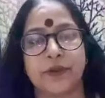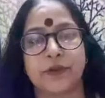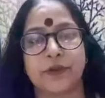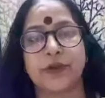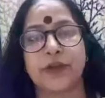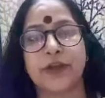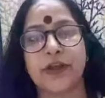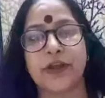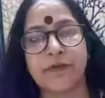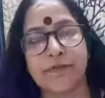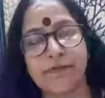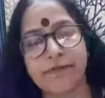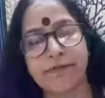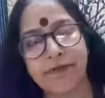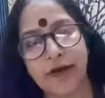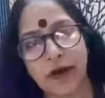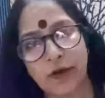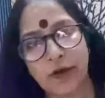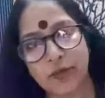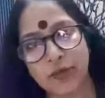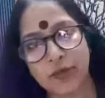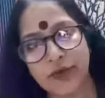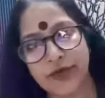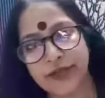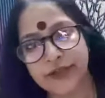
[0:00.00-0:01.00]
to give
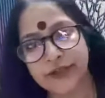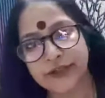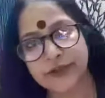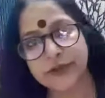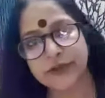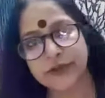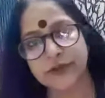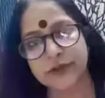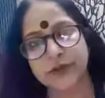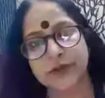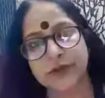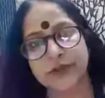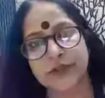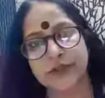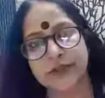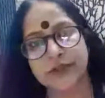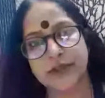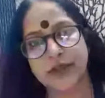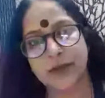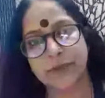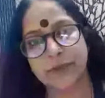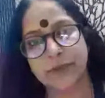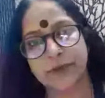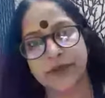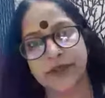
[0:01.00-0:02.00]
foundation to this
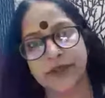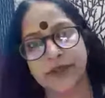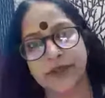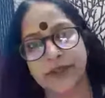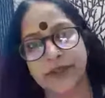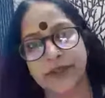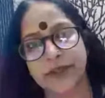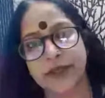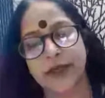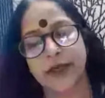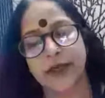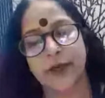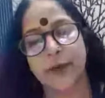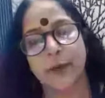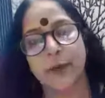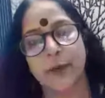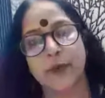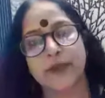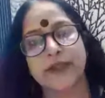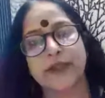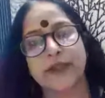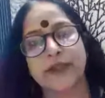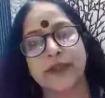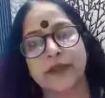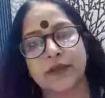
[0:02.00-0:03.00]
community
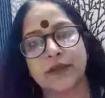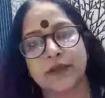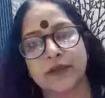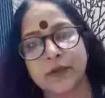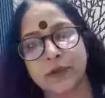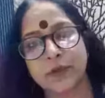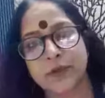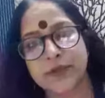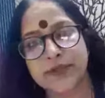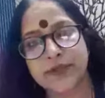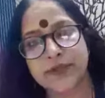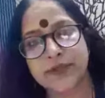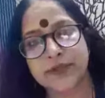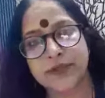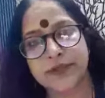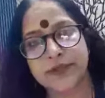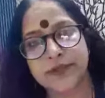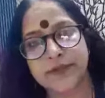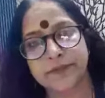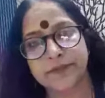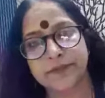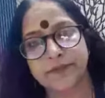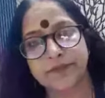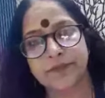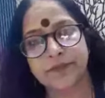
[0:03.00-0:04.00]
with the new
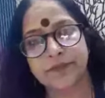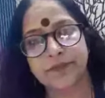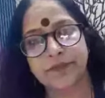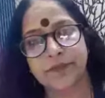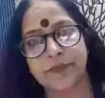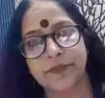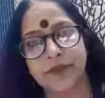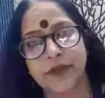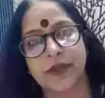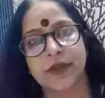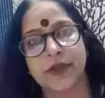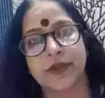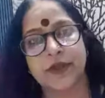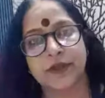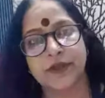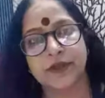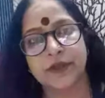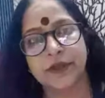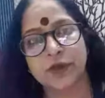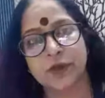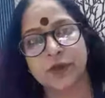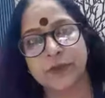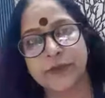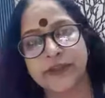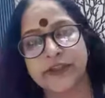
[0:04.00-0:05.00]
system,
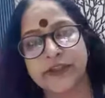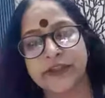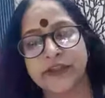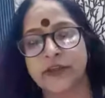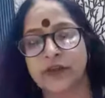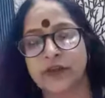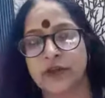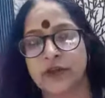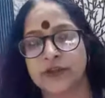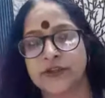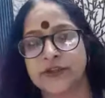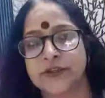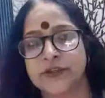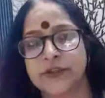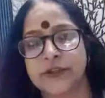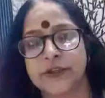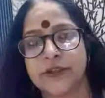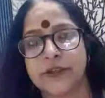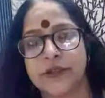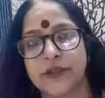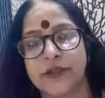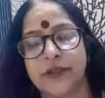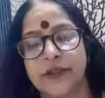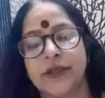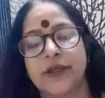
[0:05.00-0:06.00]
new
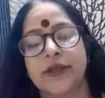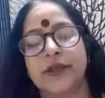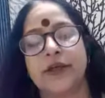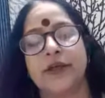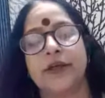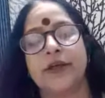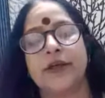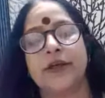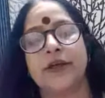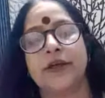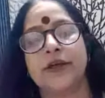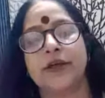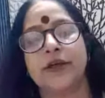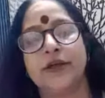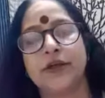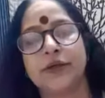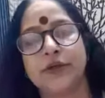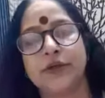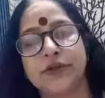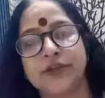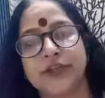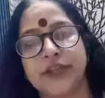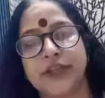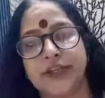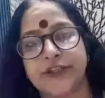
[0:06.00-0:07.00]
methodology,
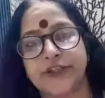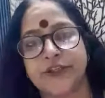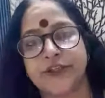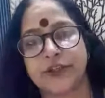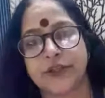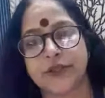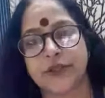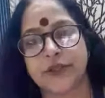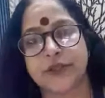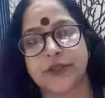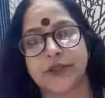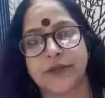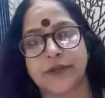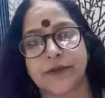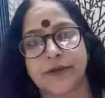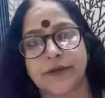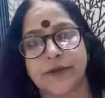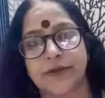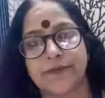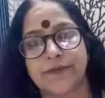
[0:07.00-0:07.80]
new changes.